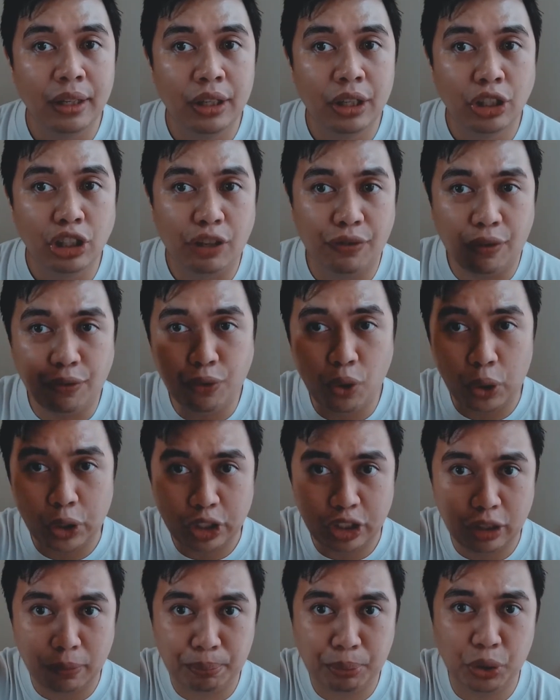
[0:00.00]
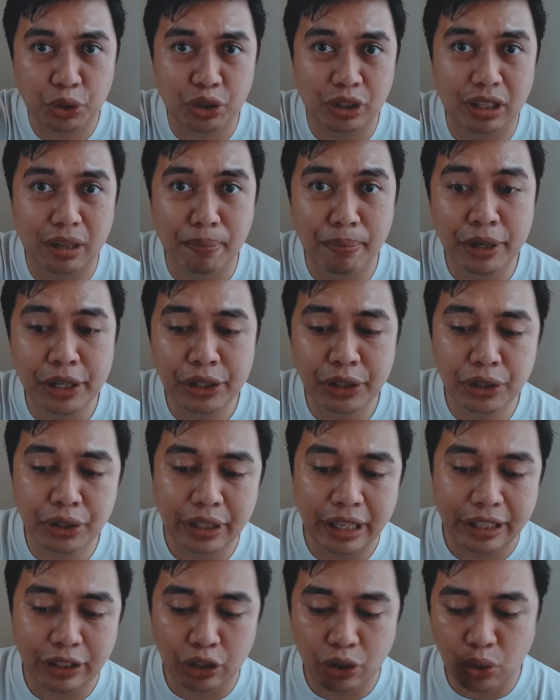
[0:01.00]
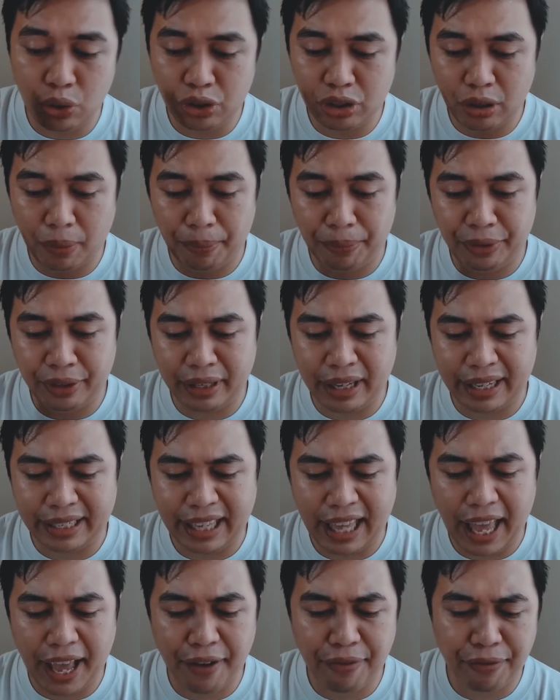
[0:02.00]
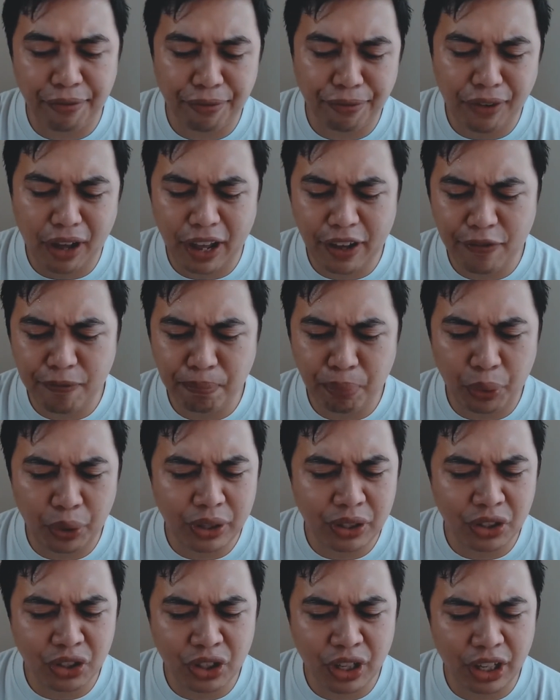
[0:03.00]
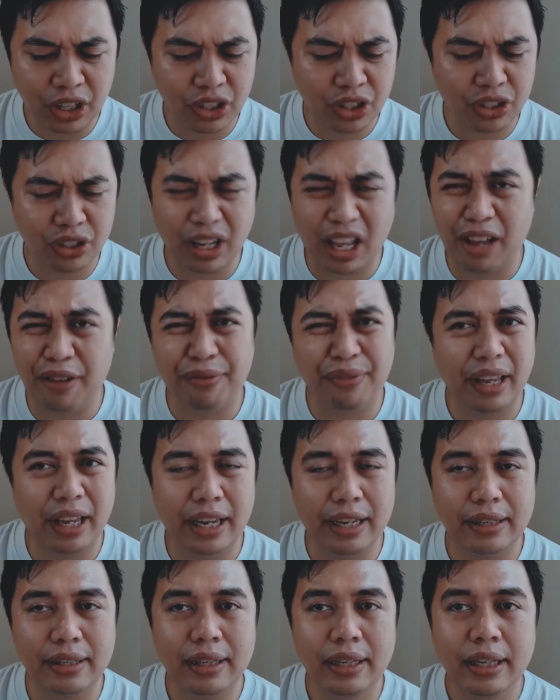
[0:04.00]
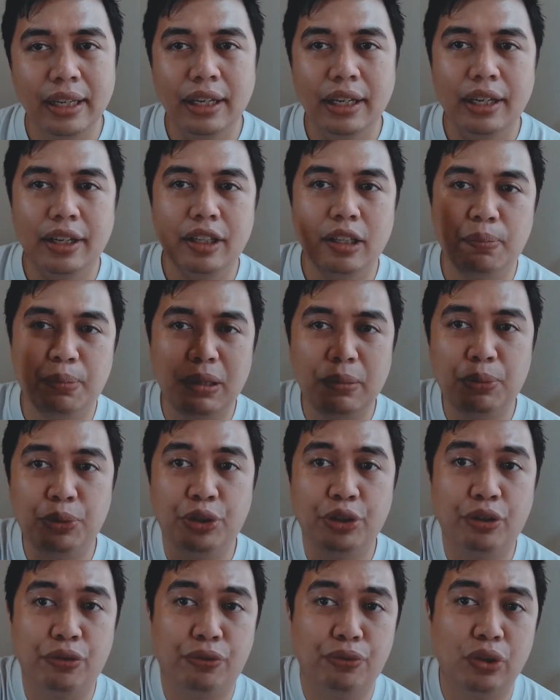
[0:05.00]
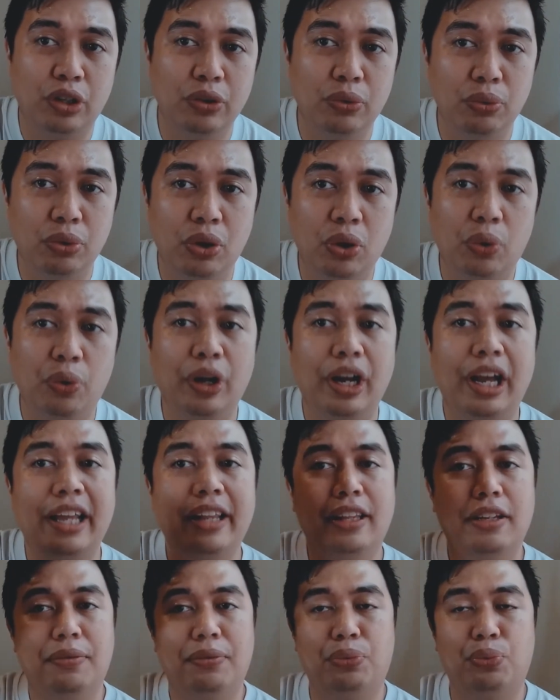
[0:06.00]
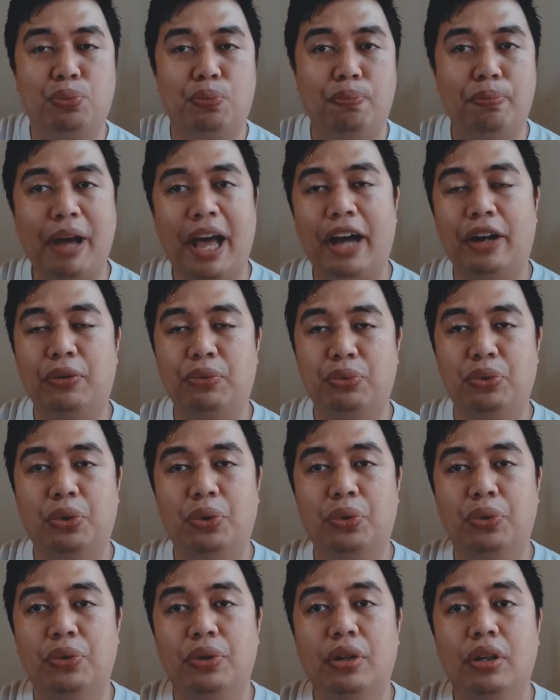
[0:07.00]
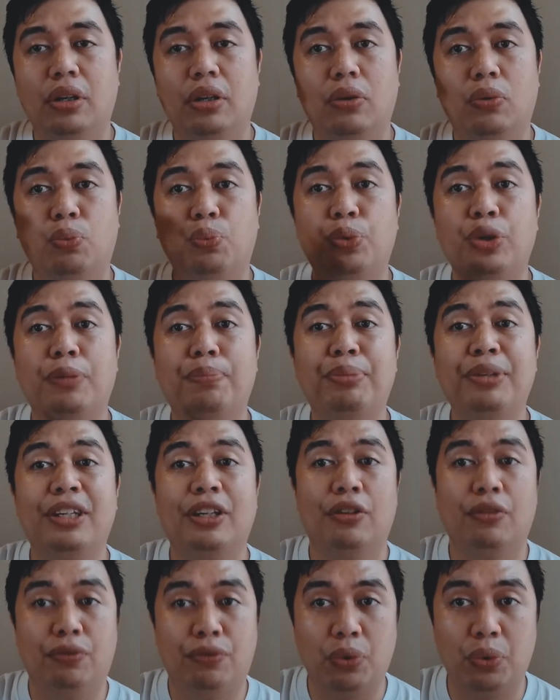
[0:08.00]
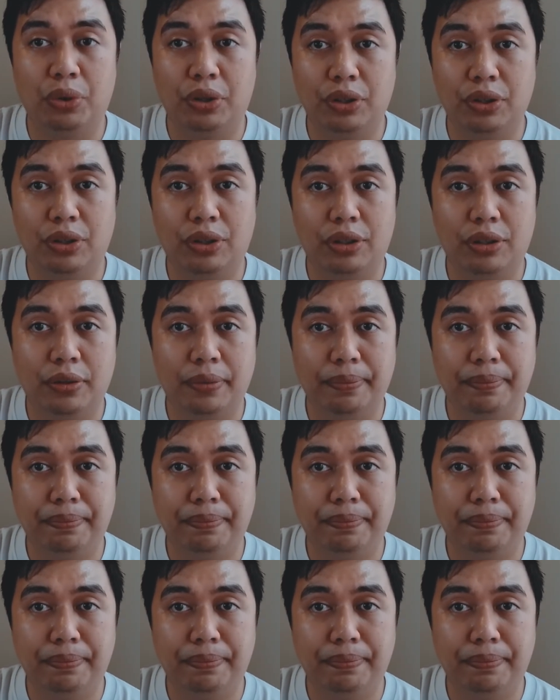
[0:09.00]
So if you focus on the person in the middle and use something like f5.6, f8, the people in the front row and the back row would be in focus.